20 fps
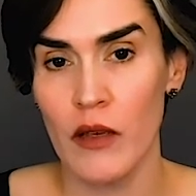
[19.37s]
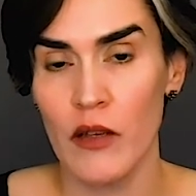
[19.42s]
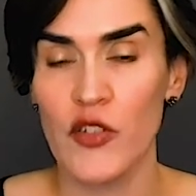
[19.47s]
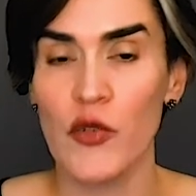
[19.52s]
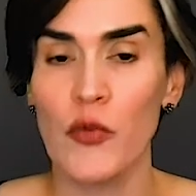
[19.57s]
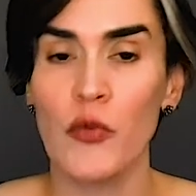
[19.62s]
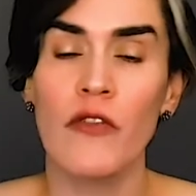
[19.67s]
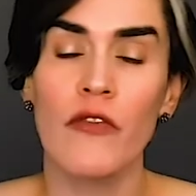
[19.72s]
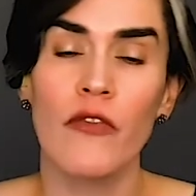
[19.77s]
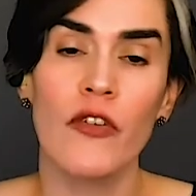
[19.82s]

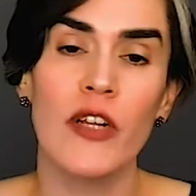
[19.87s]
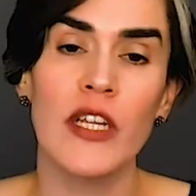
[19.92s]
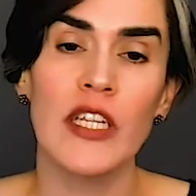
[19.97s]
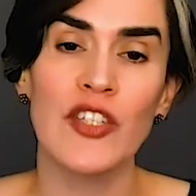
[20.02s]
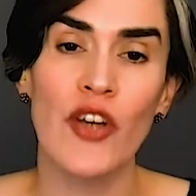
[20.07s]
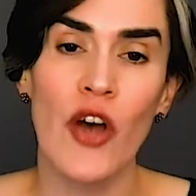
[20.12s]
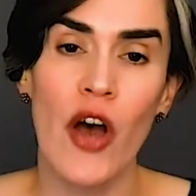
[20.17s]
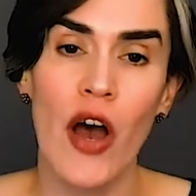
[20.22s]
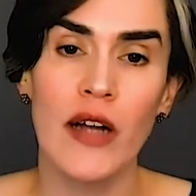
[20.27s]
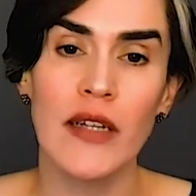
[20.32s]
So we've already
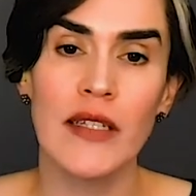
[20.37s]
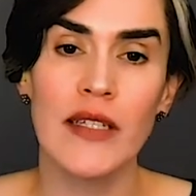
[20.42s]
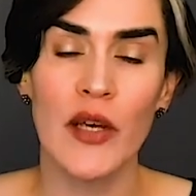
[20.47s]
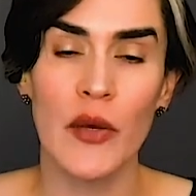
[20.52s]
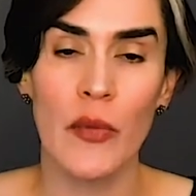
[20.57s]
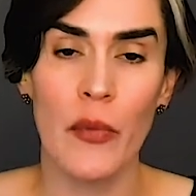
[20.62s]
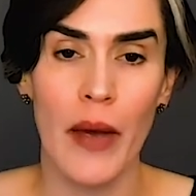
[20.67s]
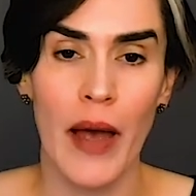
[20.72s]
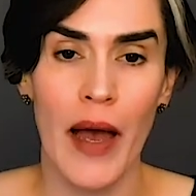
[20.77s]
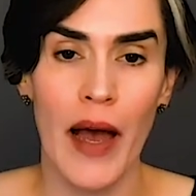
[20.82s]
talked
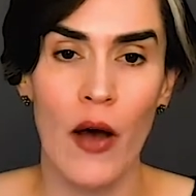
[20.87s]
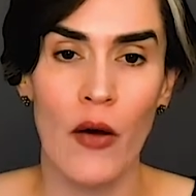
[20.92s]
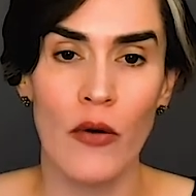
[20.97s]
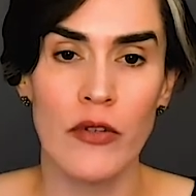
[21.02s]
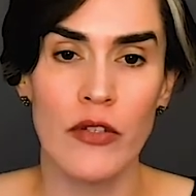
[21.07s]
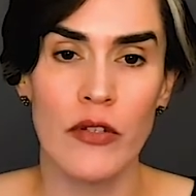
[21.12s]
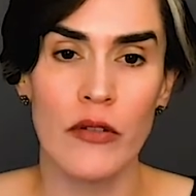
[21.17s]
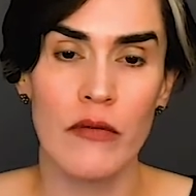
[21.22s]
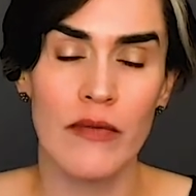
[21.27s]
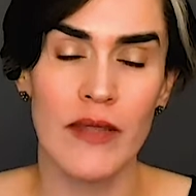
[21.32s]

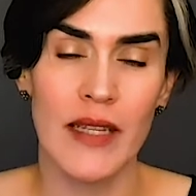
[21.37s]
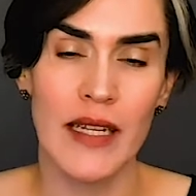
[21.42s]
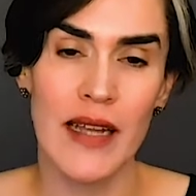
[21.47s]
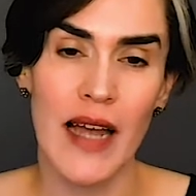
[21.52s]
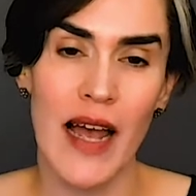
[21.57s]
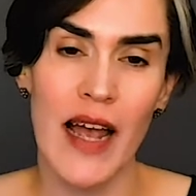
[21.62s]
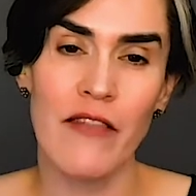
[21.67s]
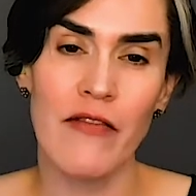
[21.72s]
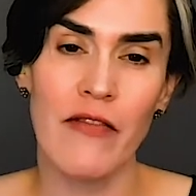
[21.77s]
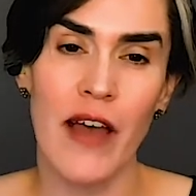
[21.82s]
about the
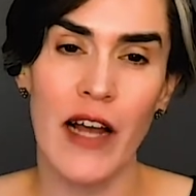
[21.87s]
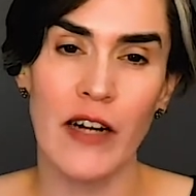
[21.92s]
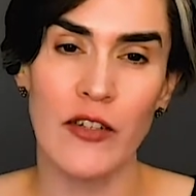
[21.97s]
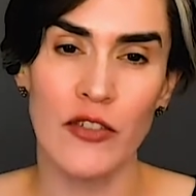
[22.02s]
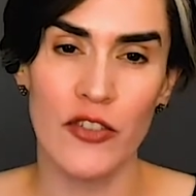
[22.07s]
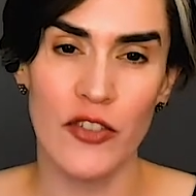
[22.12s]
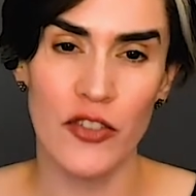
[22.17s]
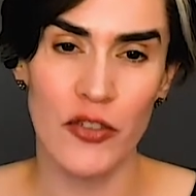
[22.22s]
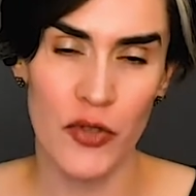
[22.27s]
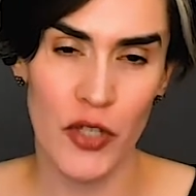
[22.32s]
9
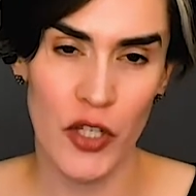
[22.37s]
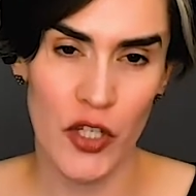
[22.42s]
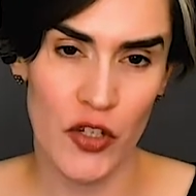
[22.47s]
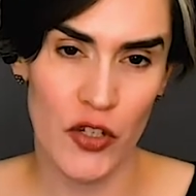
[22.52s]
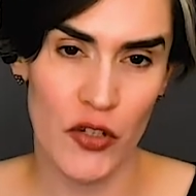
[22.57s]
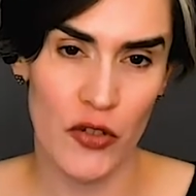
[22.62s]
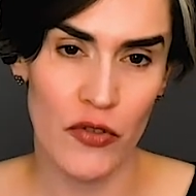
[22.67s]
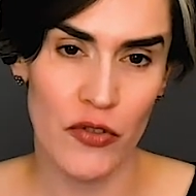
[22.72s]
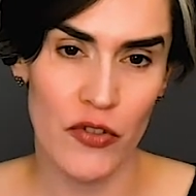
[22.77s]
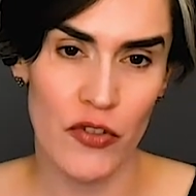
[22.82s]
factors you can
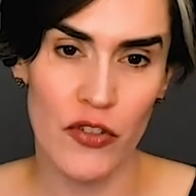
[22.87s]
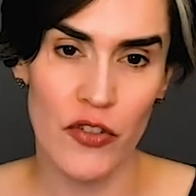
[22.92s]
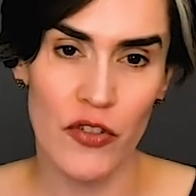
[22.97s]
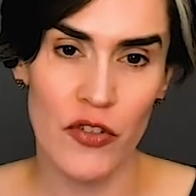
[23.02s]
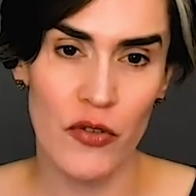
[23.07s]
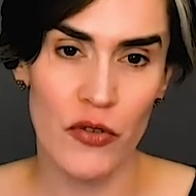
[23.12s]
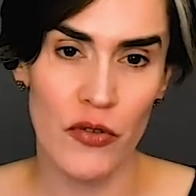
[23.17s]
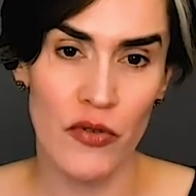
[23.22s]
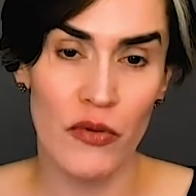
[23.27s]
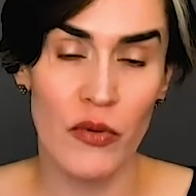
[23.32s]
use
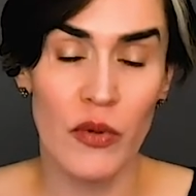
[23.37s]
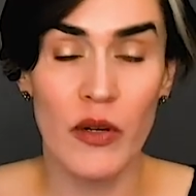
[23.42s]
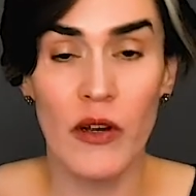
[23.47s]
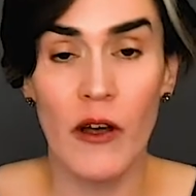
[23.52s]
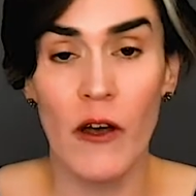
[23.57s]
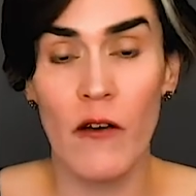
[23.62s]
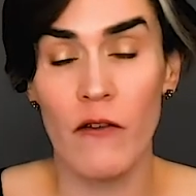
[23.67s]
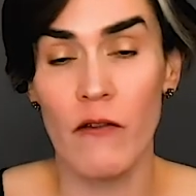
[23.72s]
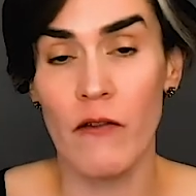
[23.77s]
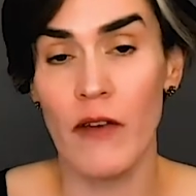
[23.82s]
to
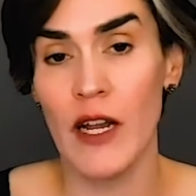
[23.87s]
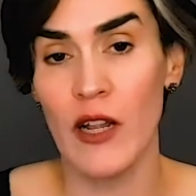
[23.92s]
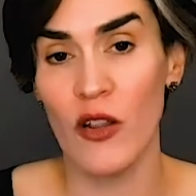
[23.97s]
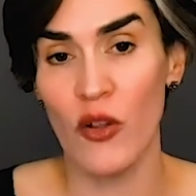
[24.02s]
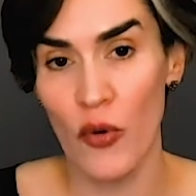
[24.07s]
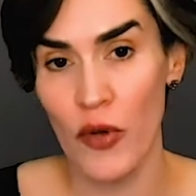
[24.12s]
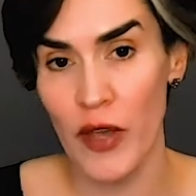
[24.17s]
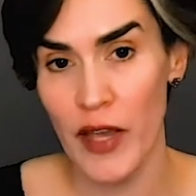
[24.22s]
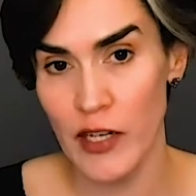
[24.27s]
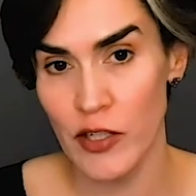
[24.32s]
vet a
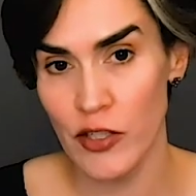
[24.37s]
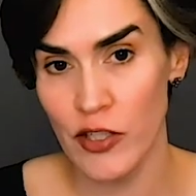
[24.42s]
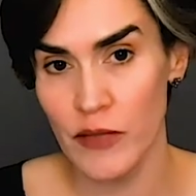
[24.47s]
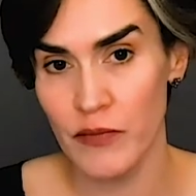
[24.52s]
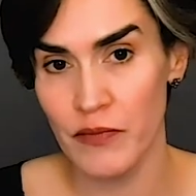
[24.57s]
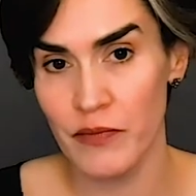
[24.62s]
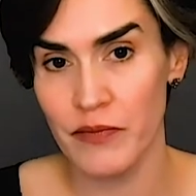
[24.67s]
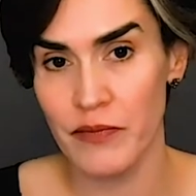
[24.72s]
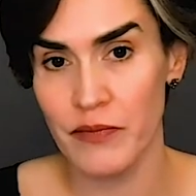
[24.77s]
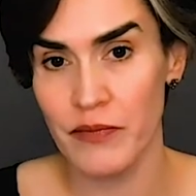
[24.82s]

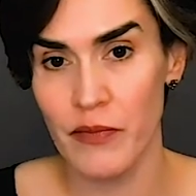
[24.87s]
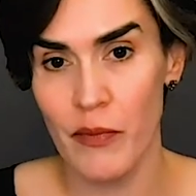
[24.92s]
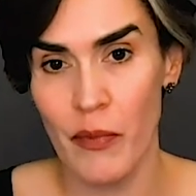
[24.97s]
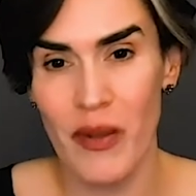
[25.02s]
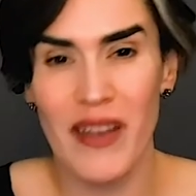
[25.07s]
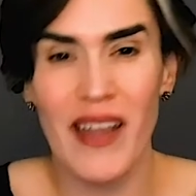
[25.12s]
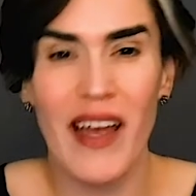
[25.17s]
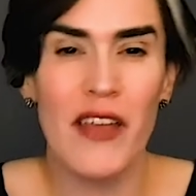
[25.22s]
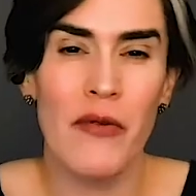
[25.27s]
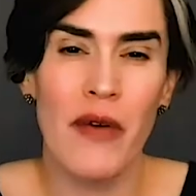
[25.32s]
location,
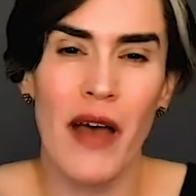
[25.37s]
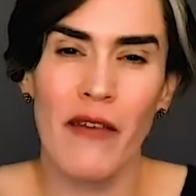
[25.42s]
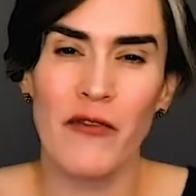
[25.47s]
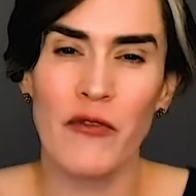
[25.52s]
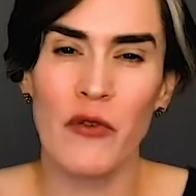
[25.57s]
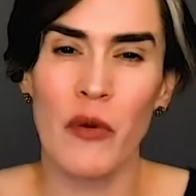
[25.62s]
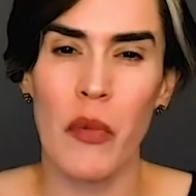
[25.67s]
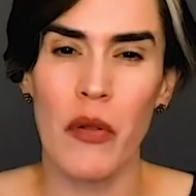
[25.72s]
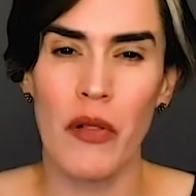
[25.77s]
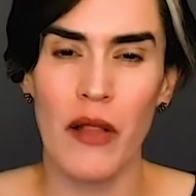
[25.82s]
but now you have
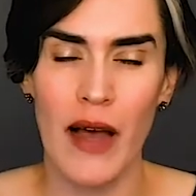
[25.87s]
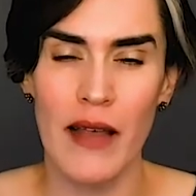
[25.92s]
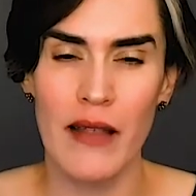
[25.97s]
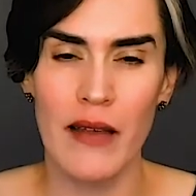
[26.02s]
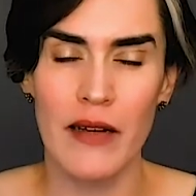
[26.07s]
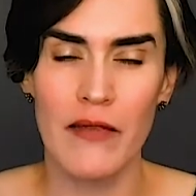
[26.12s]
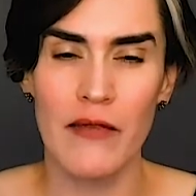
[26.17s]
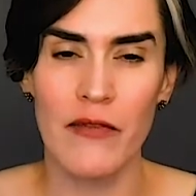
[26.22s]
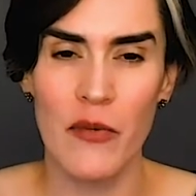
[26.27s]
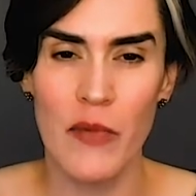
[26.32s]
to apply
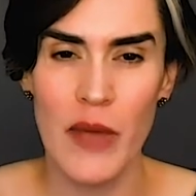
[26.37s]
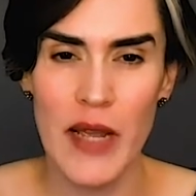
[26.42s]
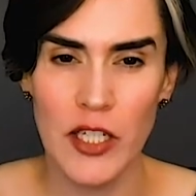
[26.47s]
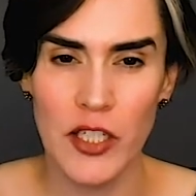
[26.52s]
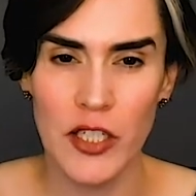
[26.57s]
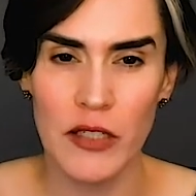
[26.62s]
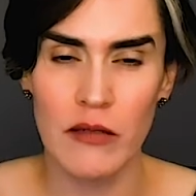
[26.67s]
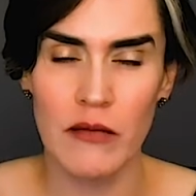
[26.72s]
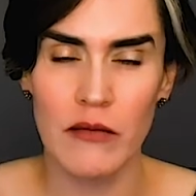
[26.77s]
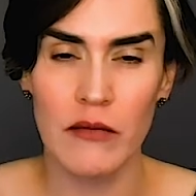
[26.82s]
that
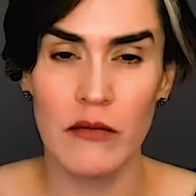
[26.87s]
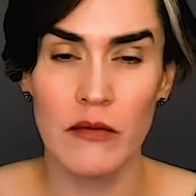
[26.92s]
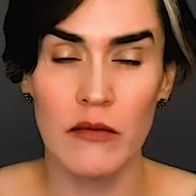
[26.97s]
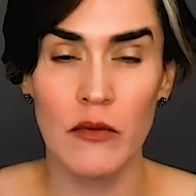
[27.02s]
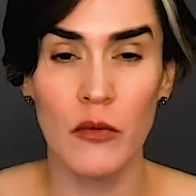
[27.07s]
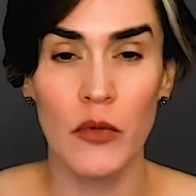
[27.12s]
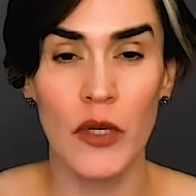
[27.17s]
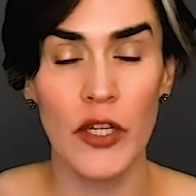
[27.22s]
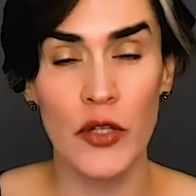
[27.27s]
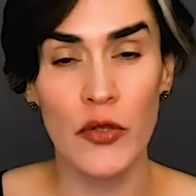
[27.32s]
information.
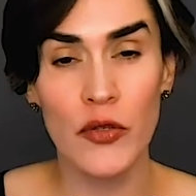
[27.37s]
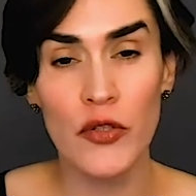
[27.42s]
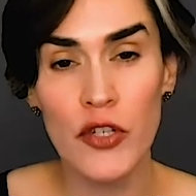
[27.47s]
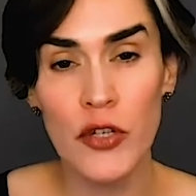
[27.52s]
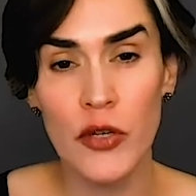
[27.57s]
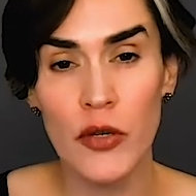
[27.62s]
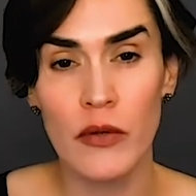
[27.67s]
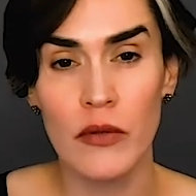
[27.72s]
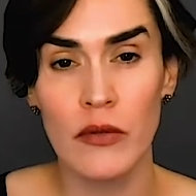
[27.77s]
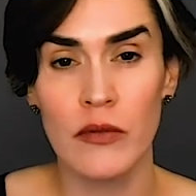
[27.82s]
What do you
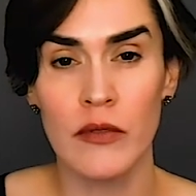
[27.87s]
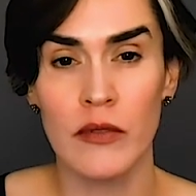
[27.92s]
do?